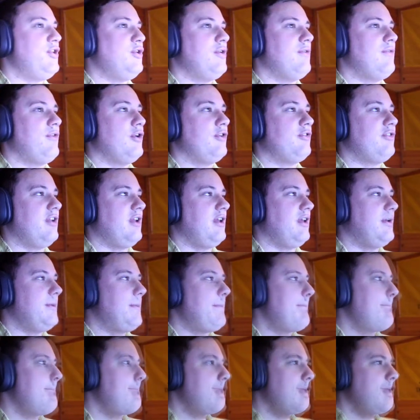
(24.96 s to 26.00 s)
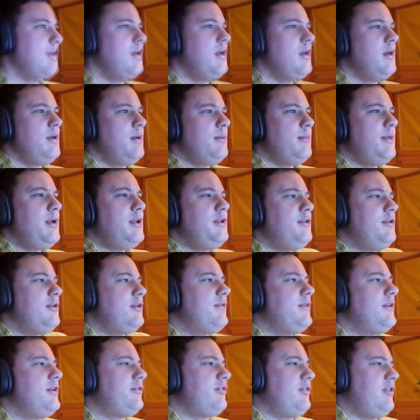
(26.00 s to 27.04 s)
University. Mitten
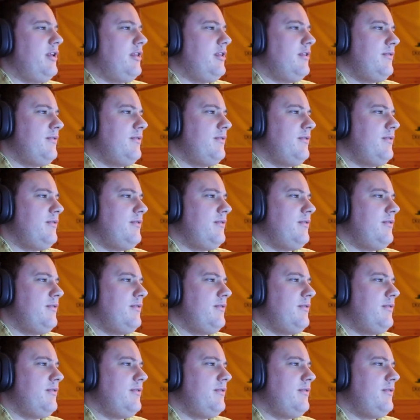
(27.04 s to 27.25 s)
University.